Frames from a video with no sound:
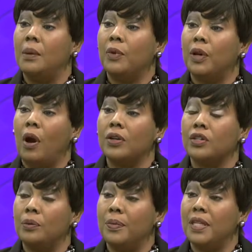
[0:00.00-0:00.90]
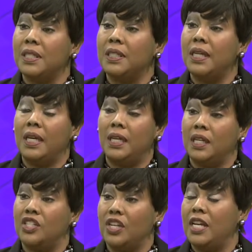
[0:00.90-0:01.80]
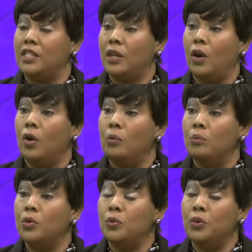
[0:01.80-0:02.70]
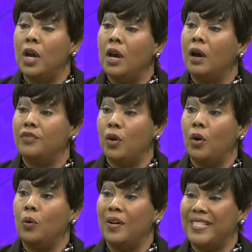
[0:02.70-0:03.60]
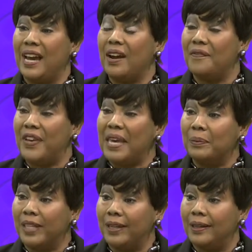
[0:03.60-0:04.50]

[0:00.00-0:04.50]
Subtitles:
but also mentally, and it could change the whole mood of your whole entire family.